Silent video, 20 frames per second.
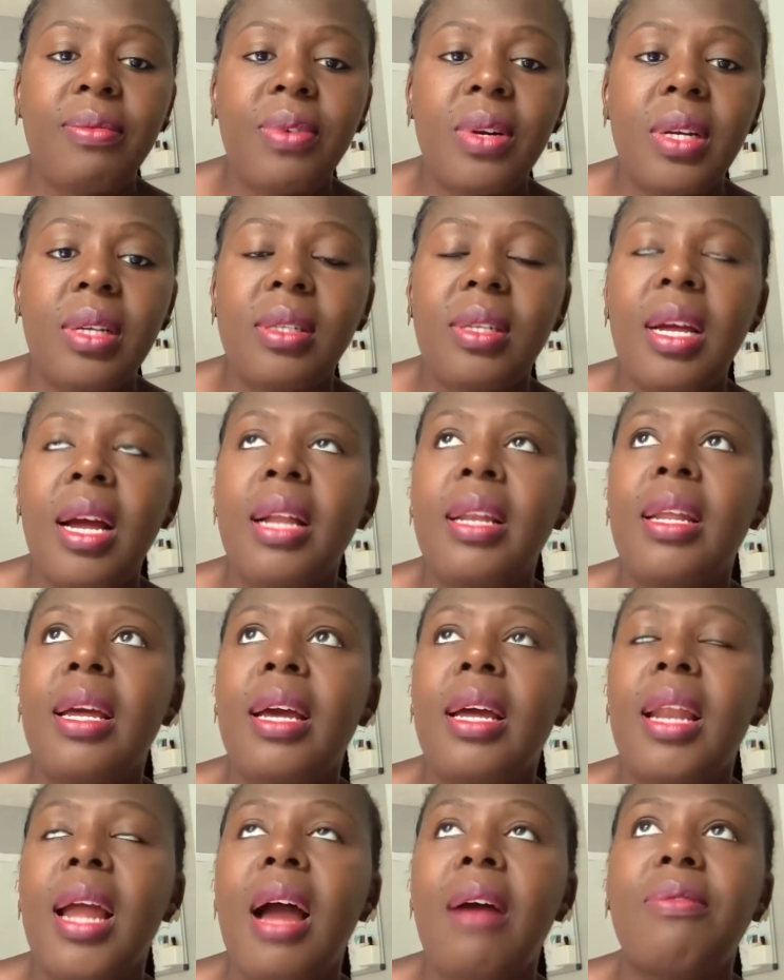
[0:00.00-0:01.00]
first. And
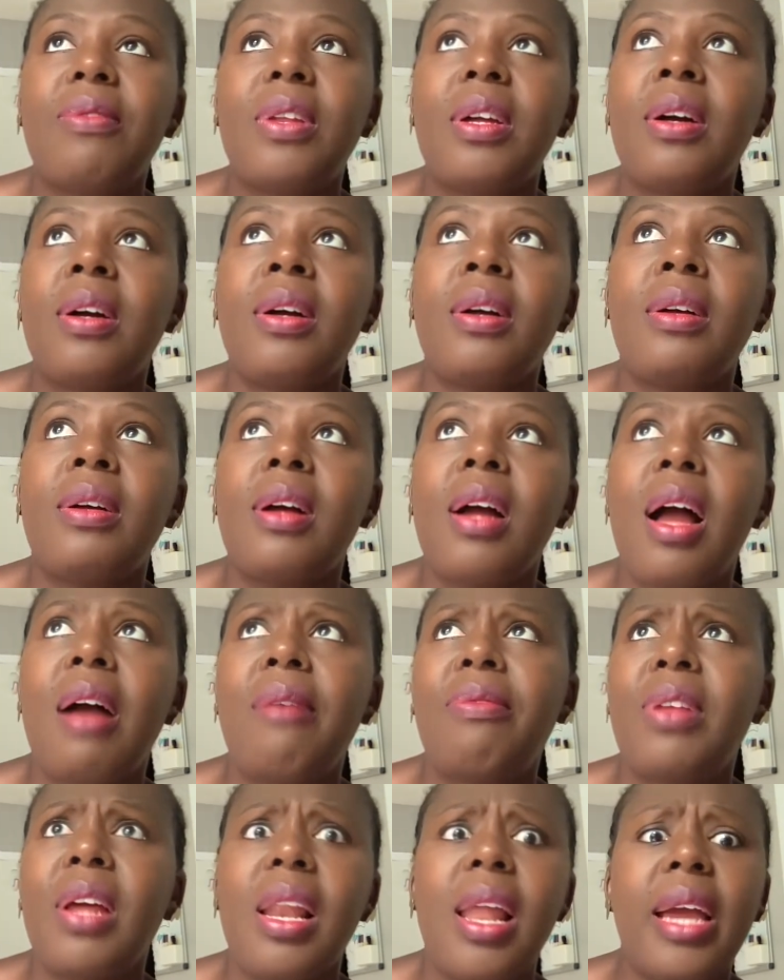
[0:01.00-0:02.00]
then after
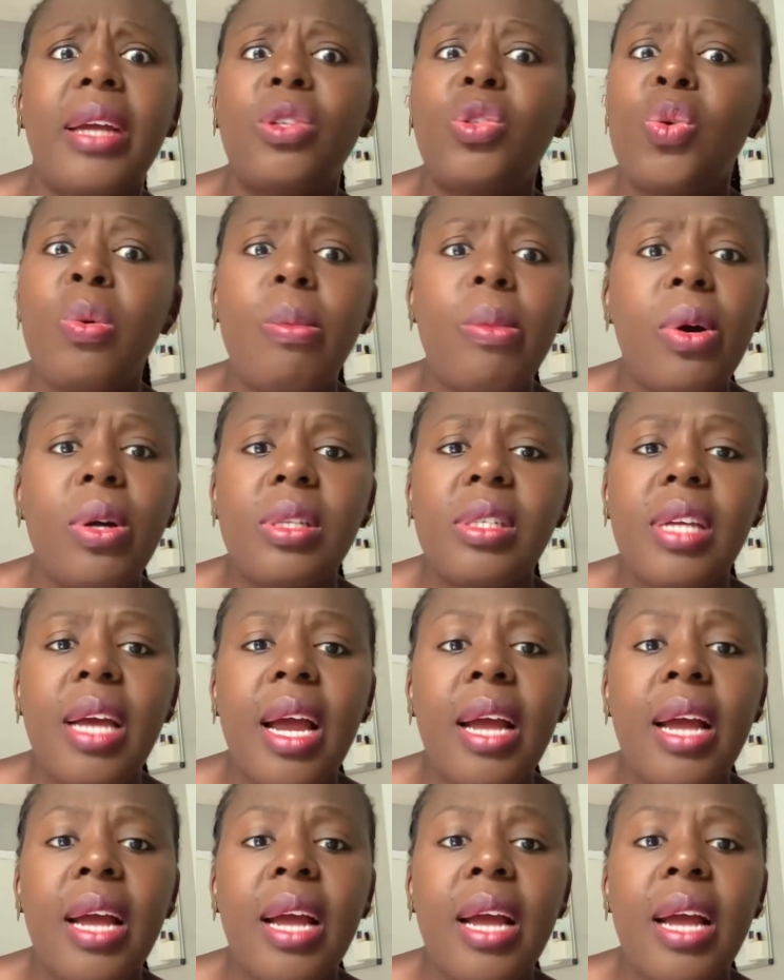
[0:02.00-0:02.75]
like 2 months,